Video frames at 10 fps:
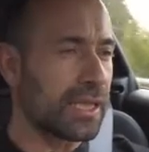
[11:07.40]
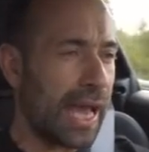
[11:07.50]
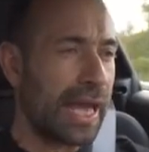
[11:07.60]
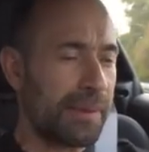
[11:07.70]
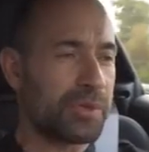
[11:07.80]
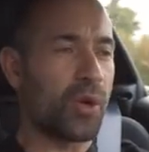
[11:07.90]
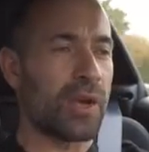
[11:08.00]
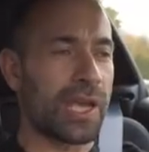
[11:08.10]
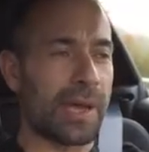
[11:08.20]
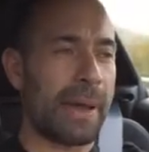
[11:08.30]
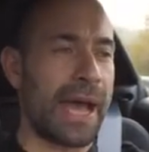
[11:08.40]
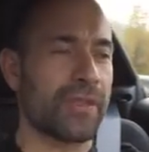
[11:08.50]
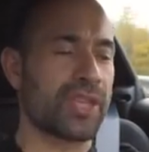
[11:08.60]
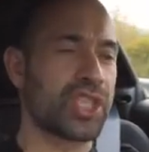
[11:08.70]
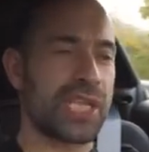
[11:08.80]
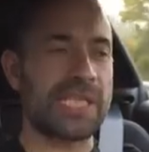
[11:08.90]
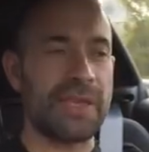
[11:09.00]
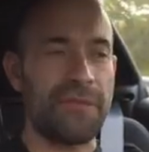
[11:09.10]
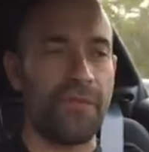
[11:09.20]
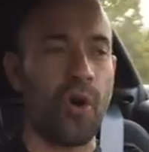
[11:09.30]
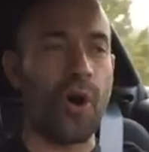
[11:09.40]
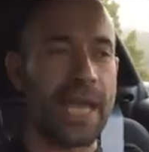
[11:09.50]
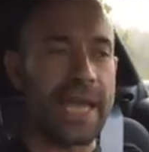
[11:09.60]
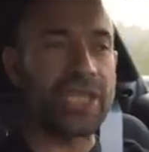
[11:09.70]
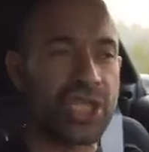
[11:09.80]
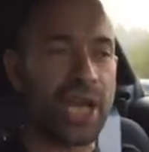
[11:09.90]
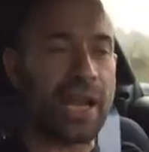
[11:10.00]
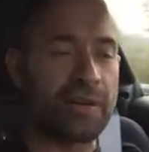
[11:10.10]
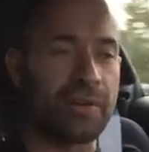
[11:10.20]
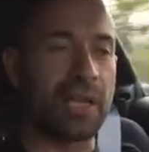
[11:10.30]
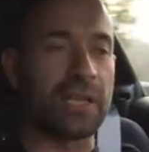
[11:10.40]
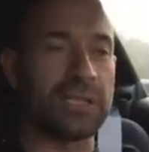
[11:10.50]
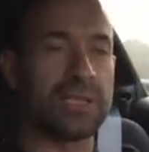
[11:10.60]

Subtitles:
And I'm talking about the GT4 in general.